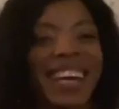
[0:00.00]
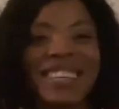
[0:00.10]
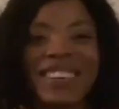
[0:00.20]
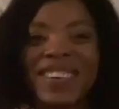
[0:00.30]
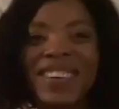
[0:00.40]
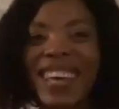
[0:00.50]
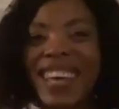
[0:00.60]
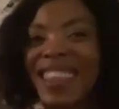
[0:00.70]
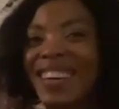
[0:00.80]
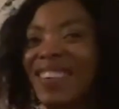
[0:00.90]
Can go
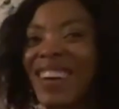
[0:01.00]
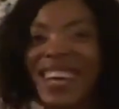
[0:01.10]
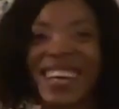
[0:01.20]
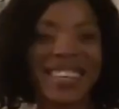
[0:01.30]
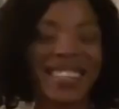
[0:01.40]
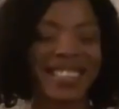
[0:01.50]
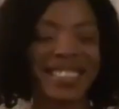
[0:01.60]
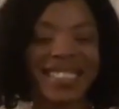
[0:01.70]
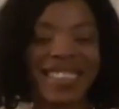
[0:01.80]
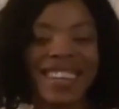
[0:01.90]
either way.
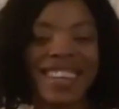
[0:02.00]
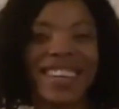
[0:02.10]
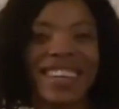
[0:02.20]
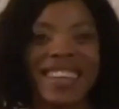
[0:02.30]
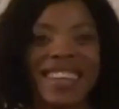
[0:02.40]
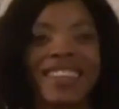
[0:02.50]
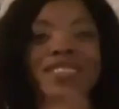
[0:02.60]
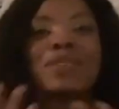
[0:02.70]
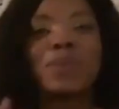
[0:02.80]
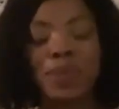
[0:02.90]

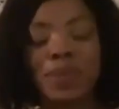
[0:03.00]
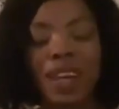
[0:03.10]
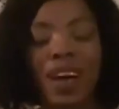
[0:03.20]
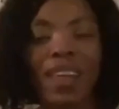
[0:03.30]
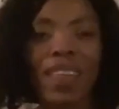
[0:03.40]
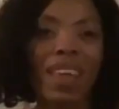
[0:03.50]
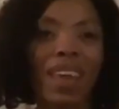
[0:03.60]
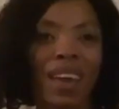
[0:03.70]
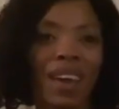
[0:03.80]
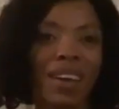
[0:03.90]
The tools are
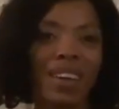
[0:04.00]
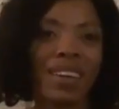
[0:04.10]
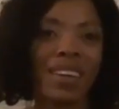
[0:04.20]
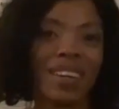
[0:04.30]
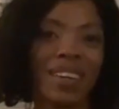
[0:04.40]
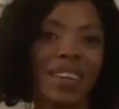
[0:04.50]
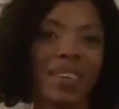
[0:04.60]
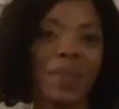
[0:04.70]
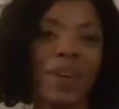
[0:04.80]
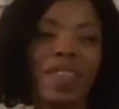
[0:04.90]
there.
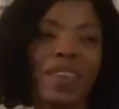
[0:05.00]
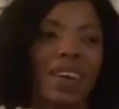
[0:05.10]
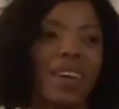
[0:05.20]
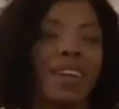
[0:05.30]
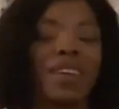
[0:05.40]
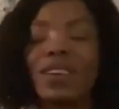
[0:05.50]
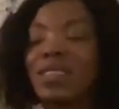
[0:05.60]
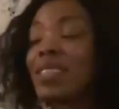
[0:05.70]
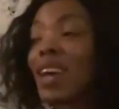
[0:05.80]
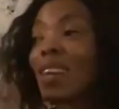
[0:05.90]
Whether
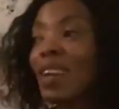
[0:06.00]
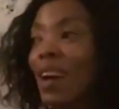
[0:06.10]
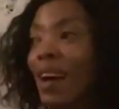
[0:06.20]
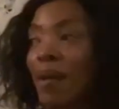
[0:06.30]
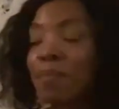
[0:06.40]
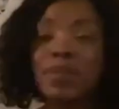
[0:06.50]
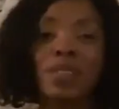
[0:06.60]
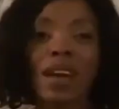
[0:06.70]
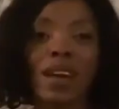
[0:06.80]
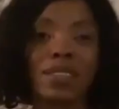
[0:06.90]
you're signing
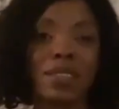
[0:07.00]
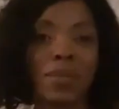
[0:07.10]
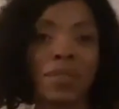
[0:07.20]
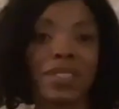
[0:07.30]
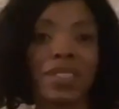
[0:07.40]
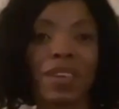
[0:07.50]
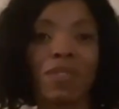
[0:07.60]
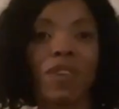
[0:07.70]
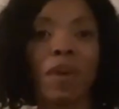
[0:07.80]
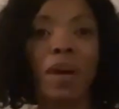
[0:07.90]
up to answers
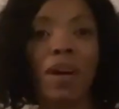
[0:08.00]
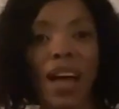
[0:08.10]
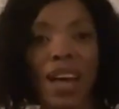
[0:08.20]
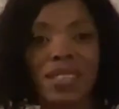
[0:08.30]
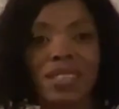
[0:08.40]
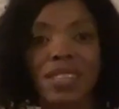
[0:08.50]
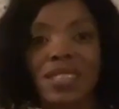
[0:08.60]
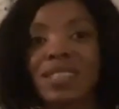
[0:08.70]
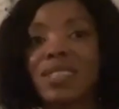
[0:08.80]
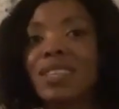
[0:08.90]
from our
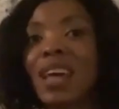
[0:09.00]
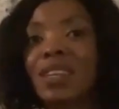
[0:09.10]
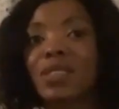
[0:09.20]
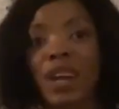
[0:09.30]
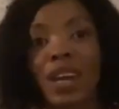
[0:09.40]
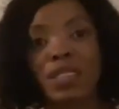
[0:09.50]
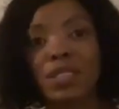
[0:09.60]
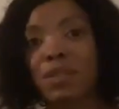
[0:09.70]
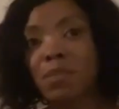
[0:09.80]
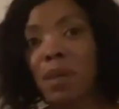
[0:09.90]
ancestors and trying
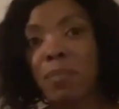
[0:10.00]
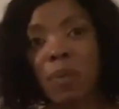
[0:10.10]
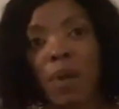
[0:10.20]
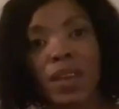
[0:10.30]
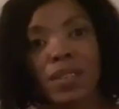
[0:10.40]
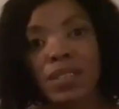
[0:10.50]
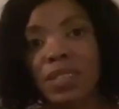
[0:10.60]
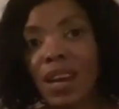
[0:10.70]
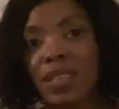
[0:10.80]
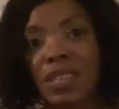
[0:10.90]
to remember why you
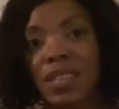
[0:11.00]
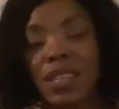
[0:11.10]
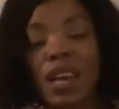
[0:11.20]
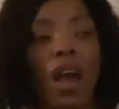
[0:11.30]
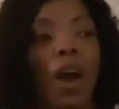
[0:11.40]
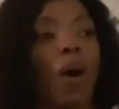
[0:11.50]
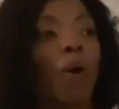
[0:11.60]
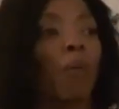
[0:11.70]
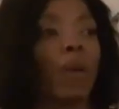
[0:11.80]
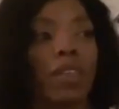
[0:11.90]
started,
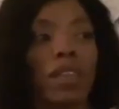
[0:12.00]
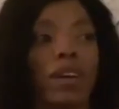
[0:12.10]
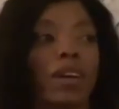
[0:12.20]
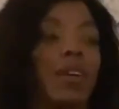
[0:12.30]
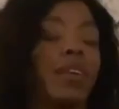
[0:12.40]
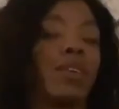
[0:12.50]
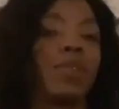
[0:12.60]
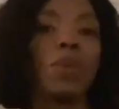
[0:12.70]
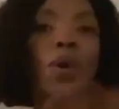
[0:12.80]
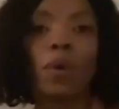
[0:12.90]
or whether
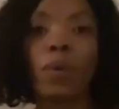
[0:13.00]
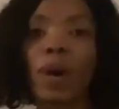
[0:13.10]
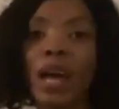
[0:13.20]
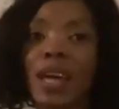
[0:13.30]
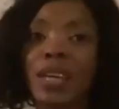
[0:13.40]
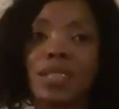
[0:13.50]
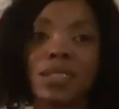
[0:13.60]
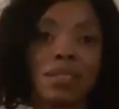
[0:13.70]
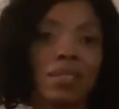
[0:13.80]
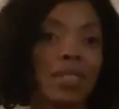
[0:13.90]
you go
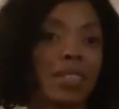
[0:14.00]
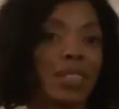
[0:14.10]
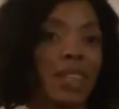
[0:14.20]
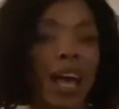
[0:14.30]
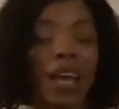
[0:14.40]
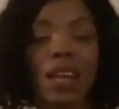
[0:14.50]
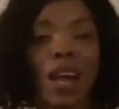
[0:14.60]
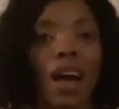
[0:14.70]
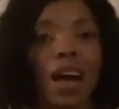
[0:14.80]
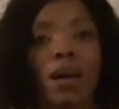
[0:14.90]
and
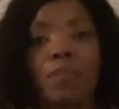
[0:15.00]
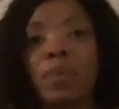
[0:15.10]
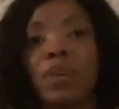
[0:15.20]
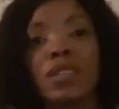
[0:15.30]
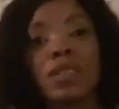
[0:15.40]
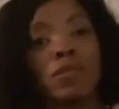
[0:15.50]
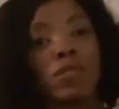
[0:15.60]
sign up